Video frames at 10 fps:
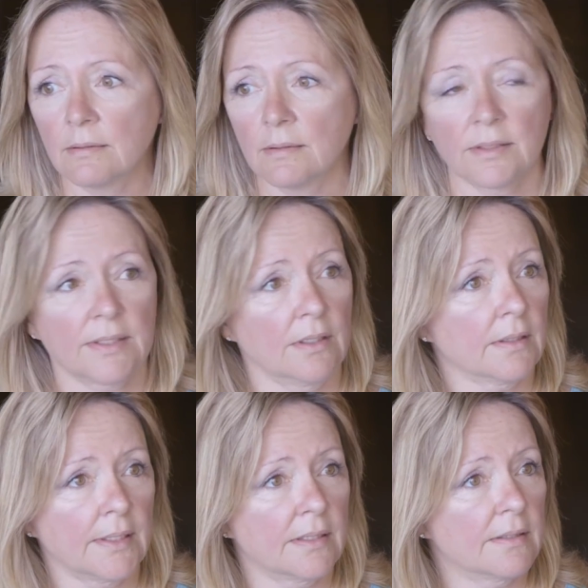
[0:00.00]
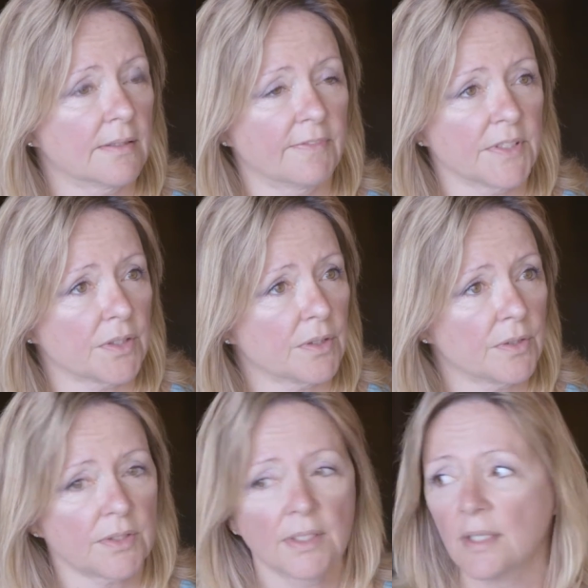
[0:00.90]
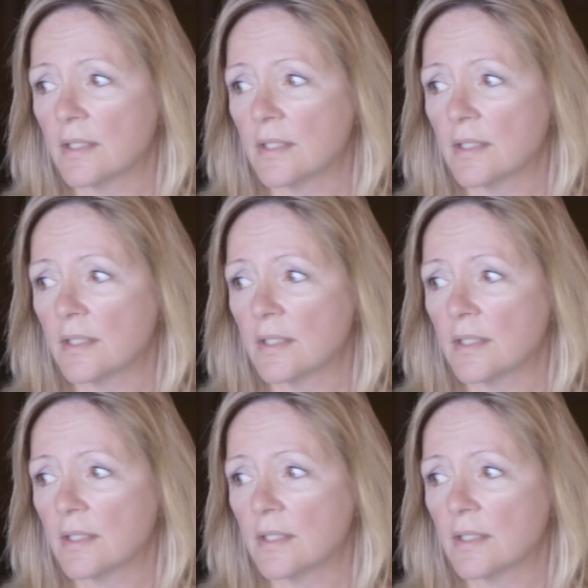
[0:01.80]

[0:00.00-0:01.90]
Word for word: You can see all kinds of visitors.